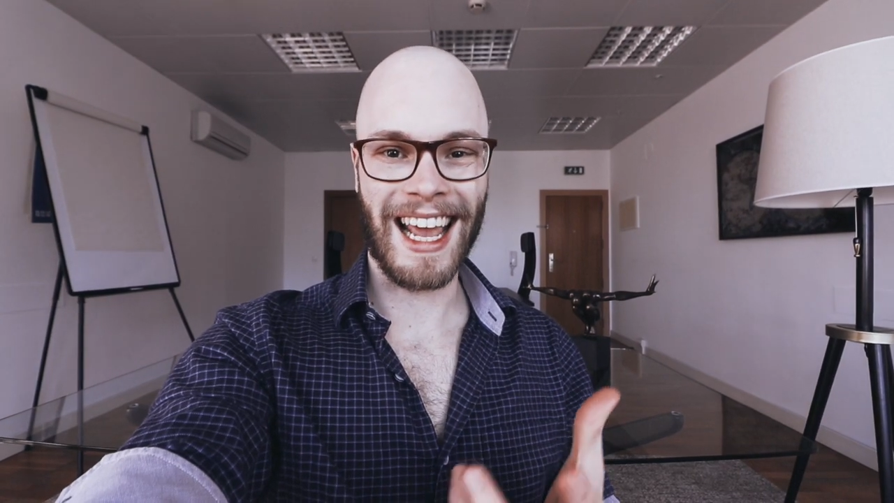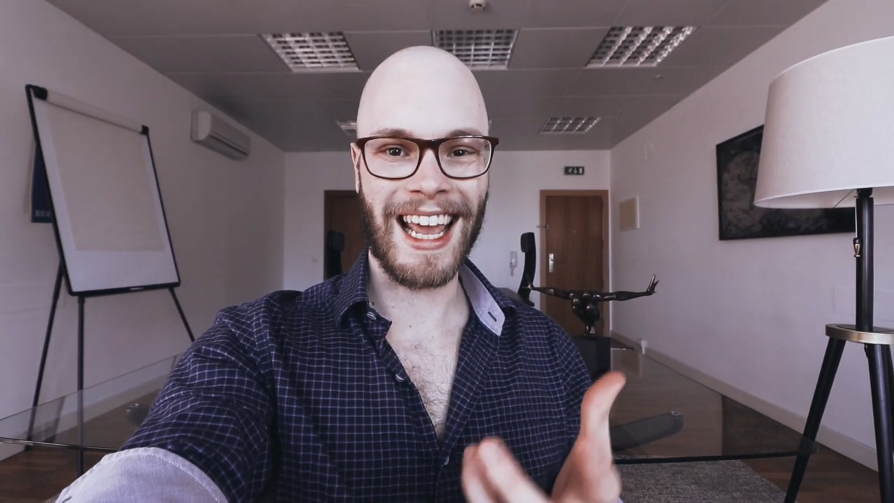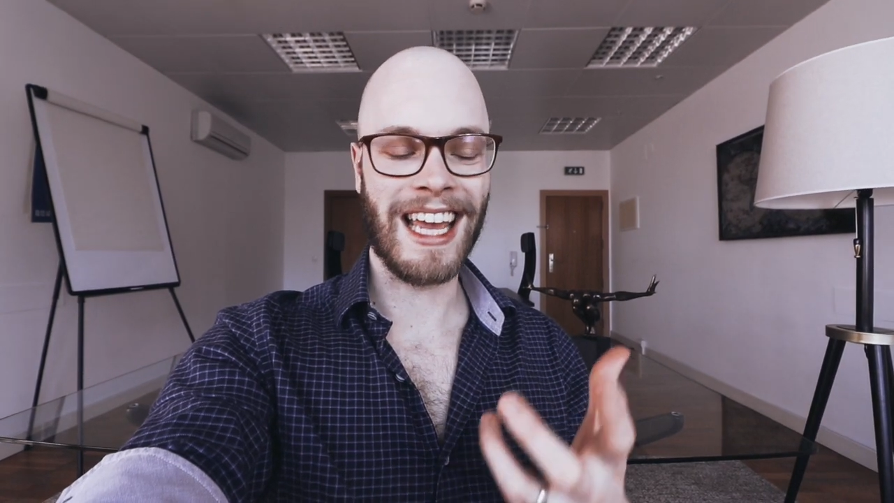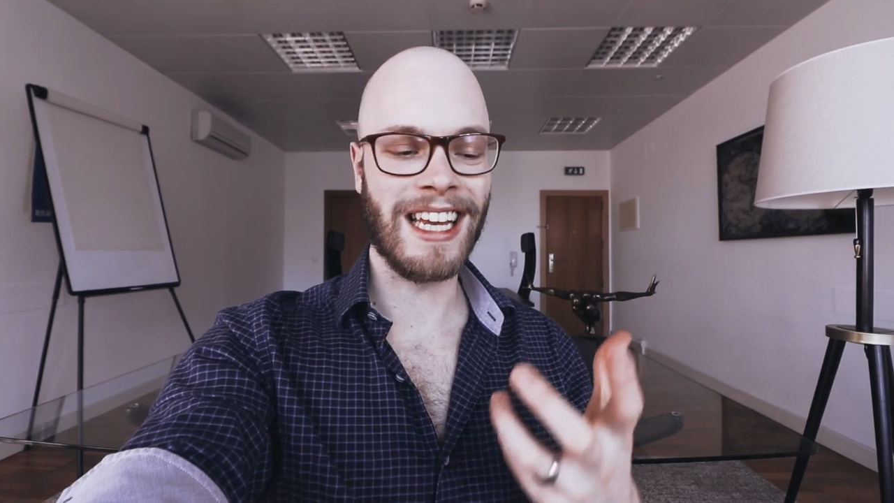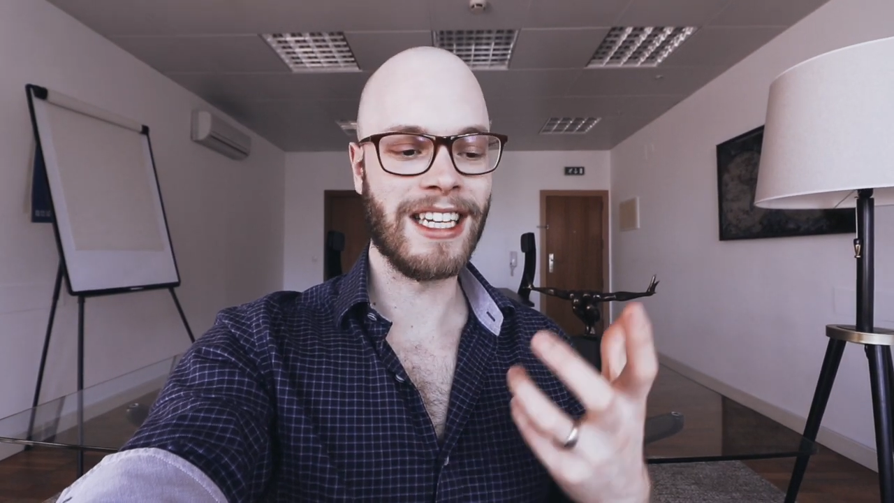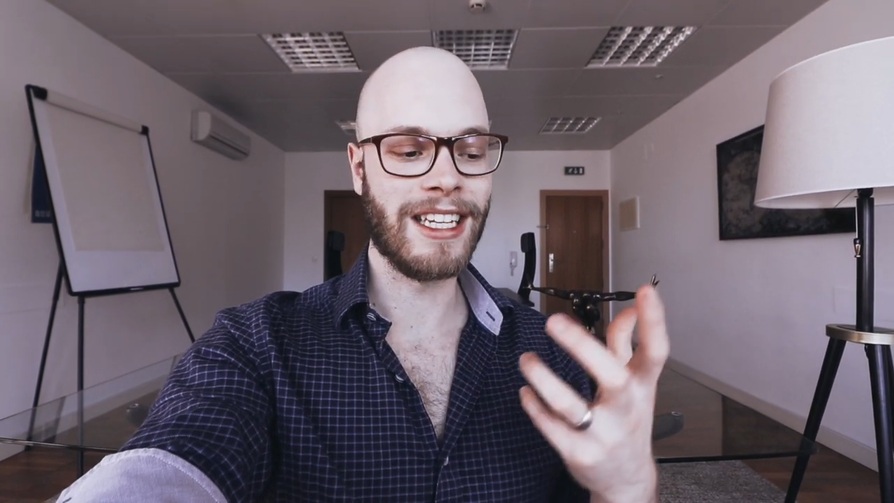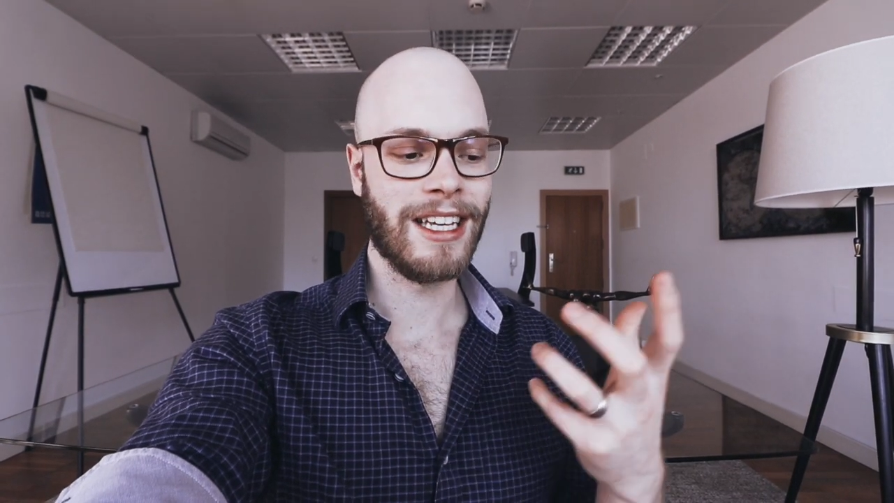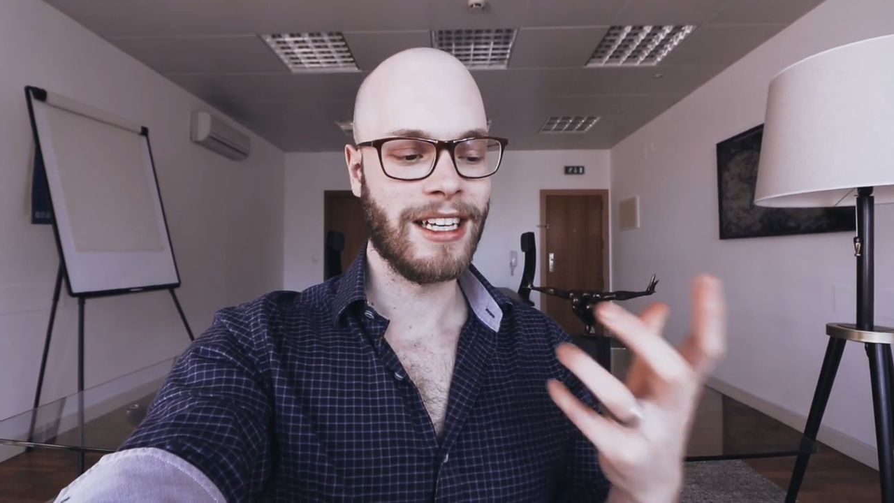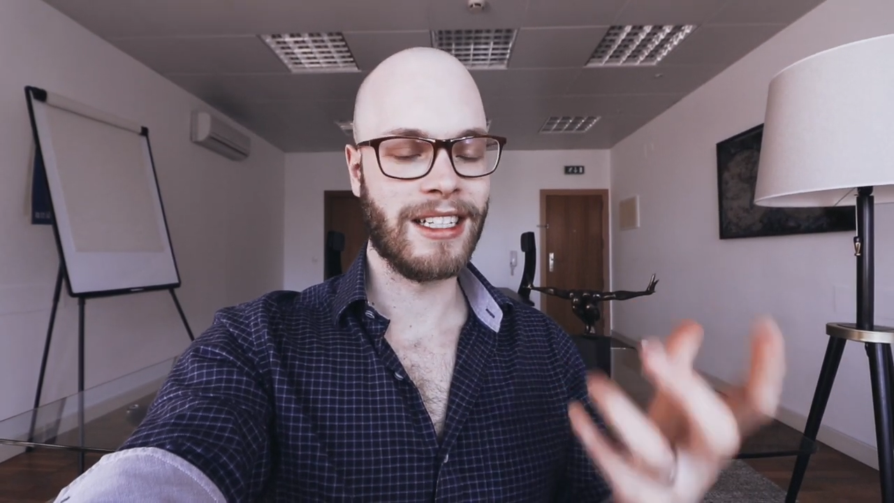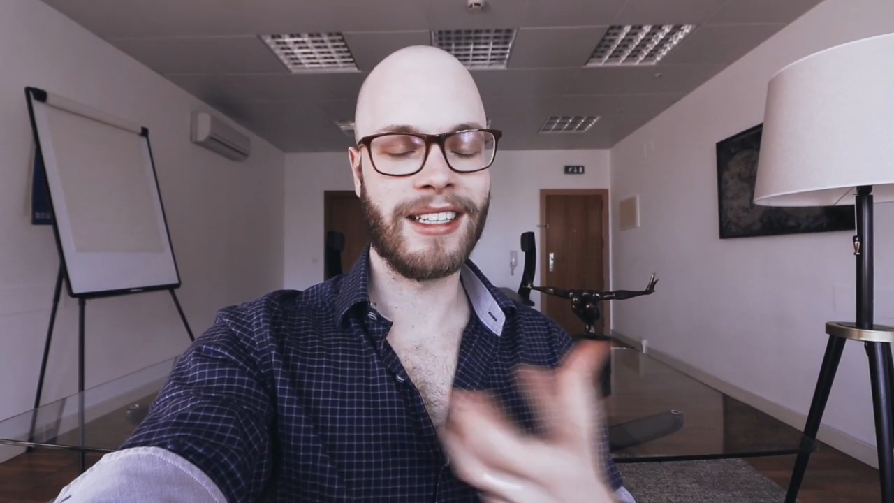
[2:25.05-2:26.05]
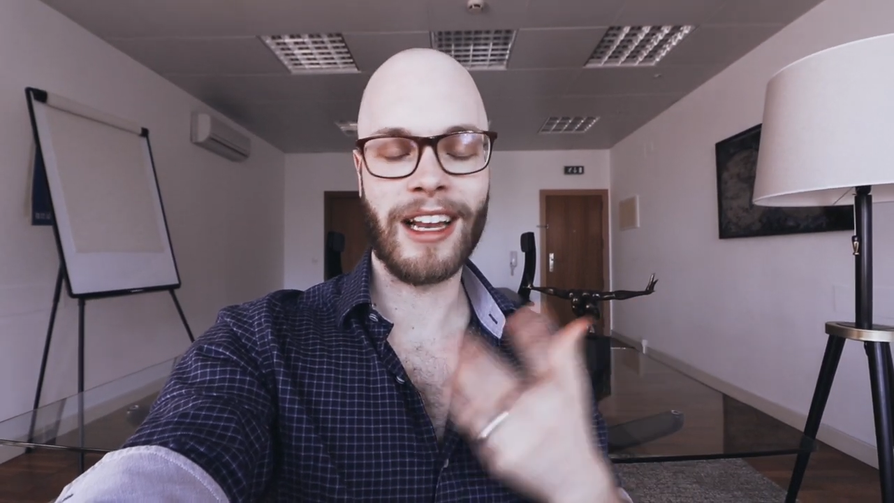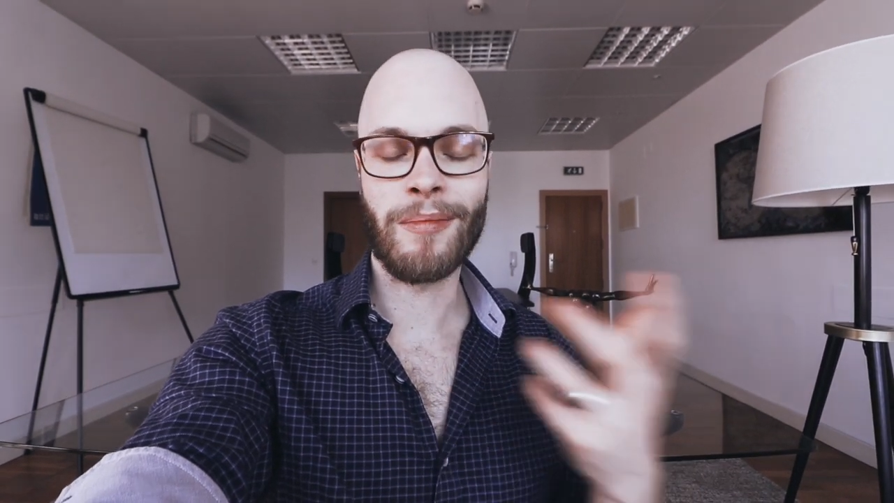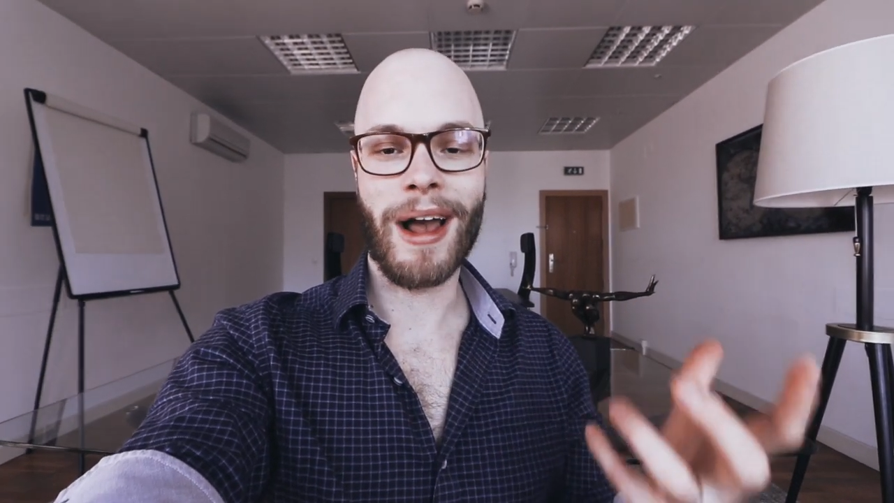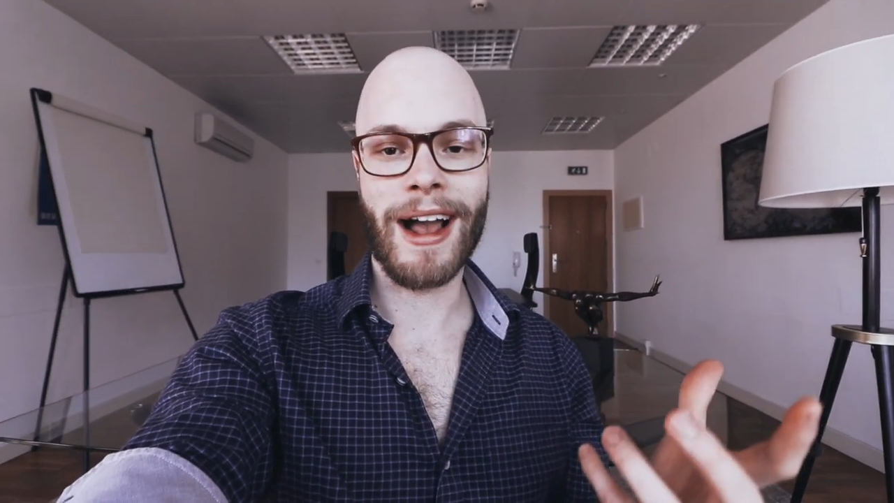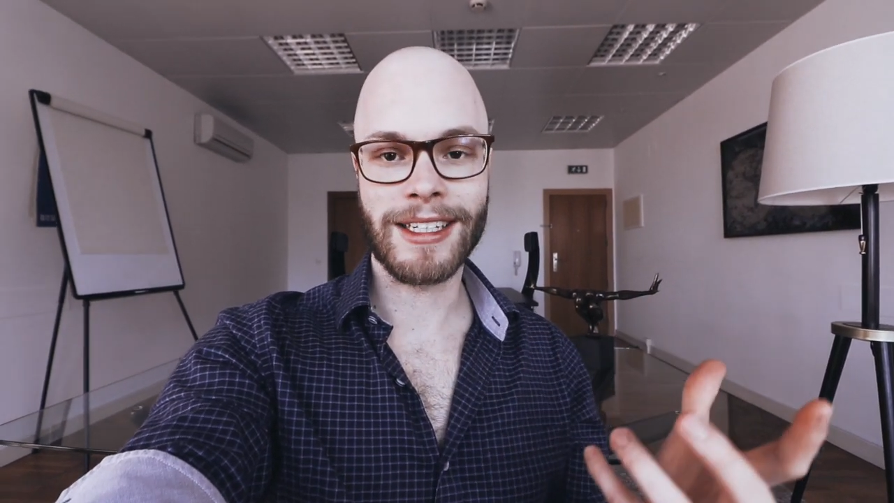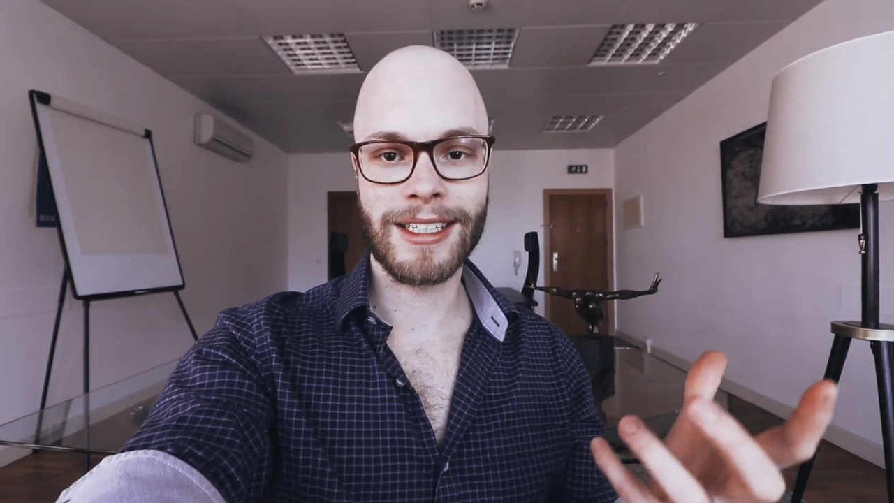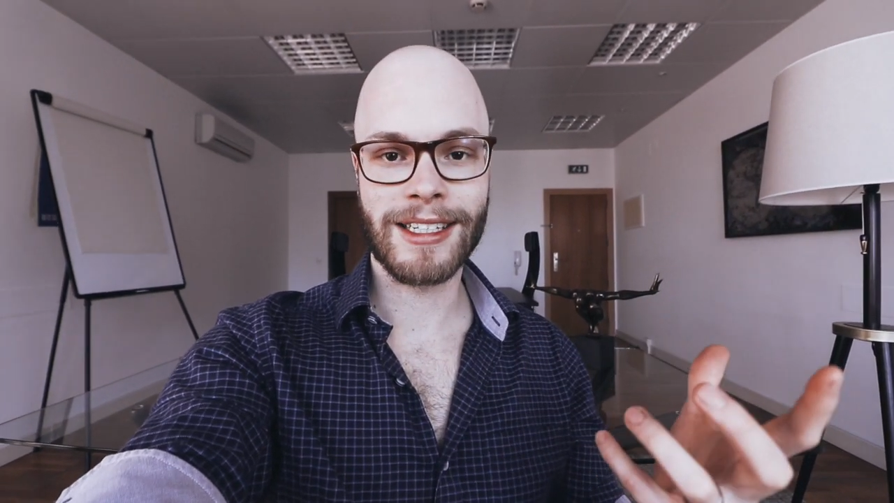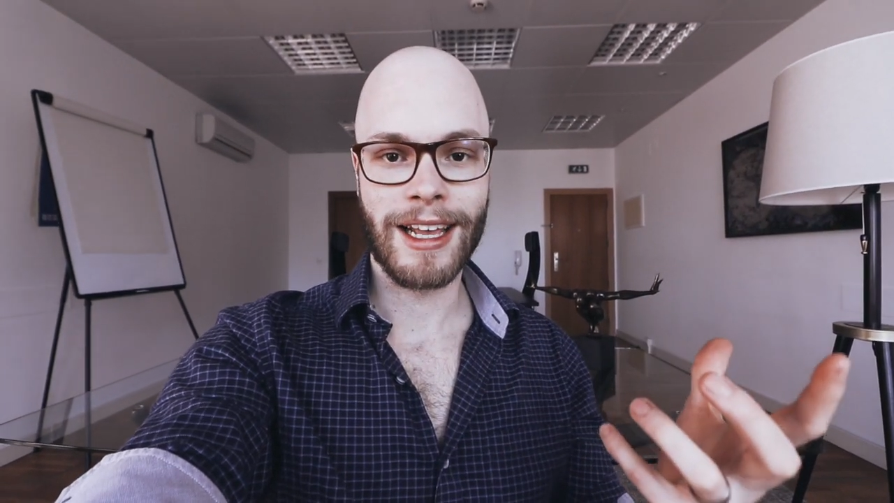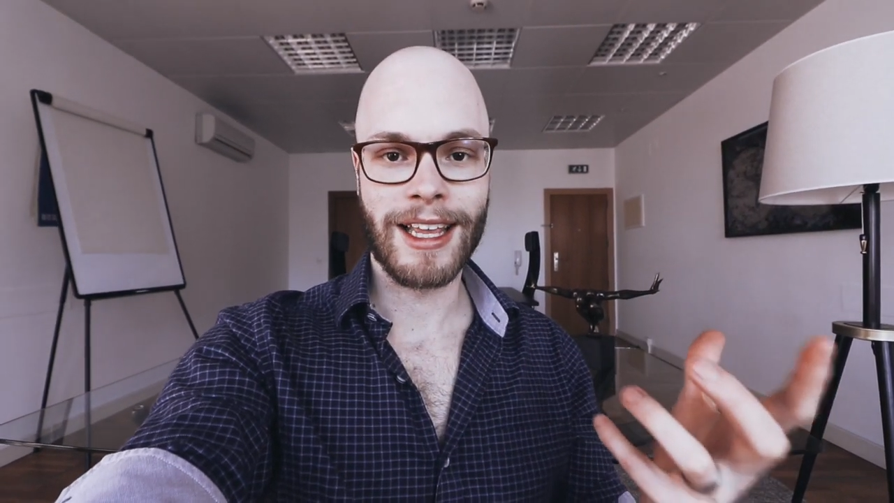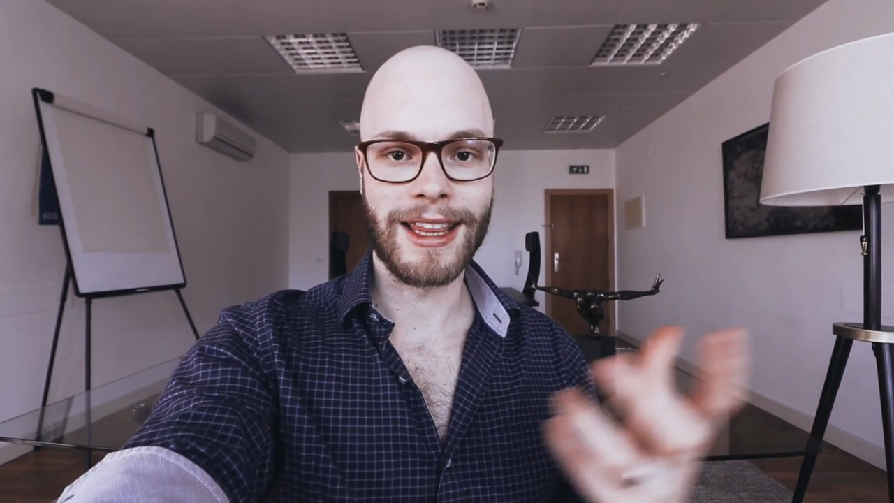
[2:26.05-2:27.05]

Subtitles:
and setbacks,